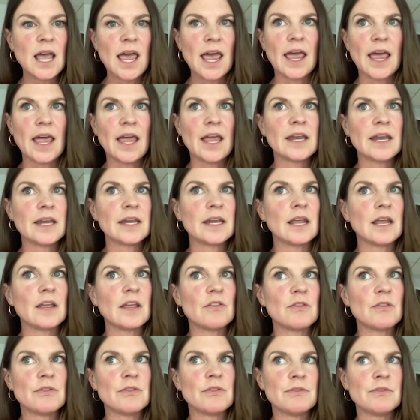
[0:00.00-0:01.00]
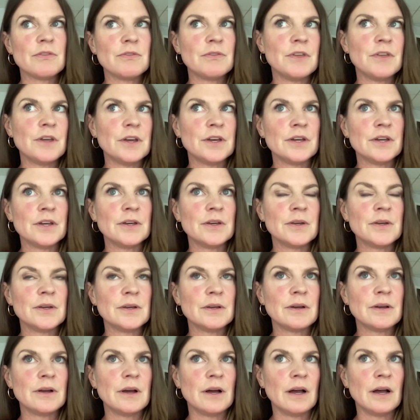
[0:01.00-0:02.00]
And
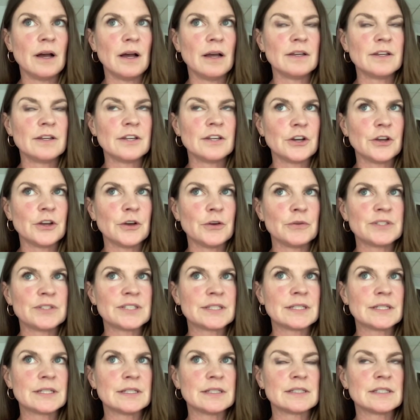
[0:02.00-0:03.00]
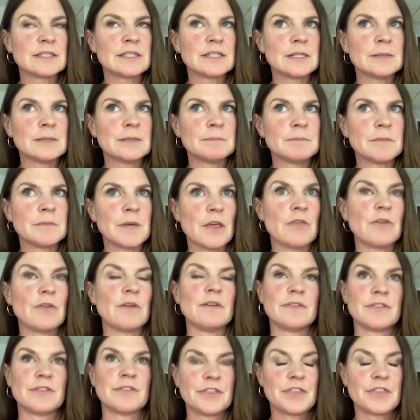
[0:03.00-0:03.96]
the you know system uh, uh,